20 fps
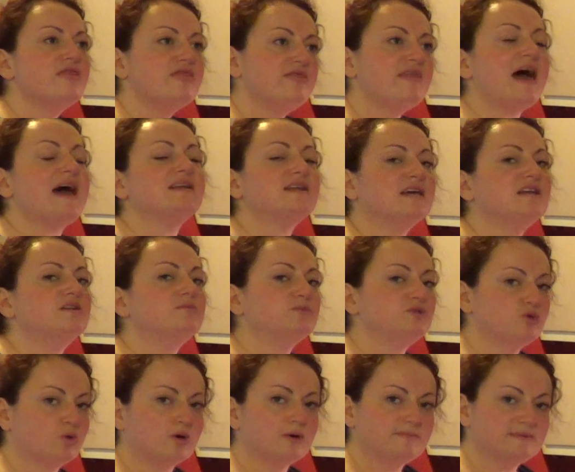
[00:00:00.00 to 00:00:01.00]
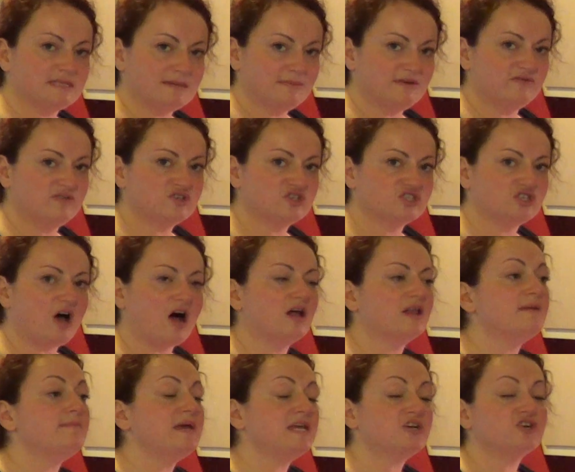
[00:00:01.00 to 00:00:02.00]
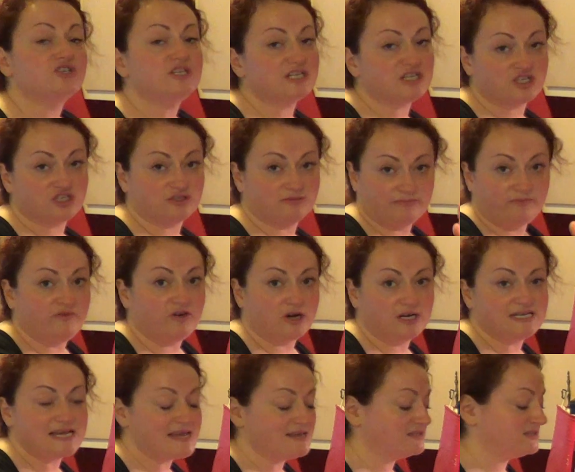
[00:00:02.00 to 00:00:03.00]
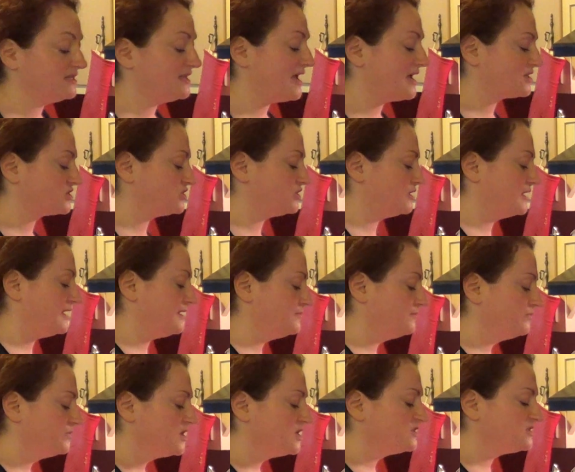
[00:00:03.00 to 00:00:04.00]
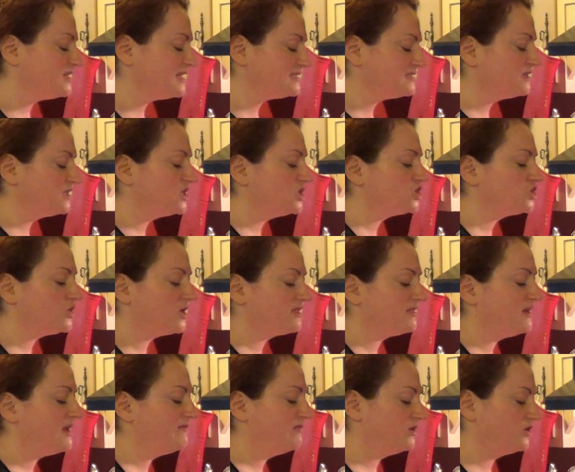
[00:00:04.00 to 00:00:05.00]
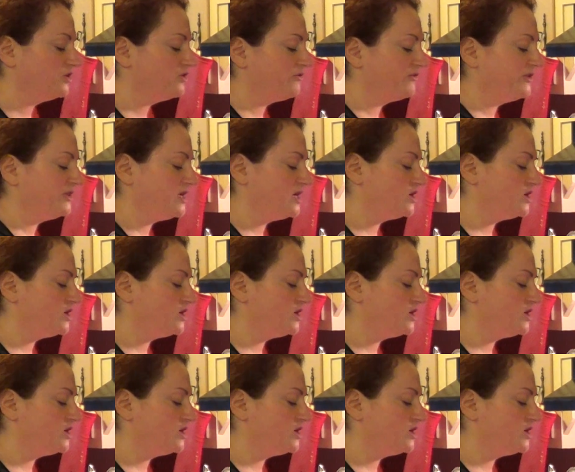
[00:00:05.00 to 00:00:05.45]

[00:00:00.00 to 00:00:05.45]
that can absorb some of the salt and make your dish very tasty, actually. So that's a little trick that I've learned over the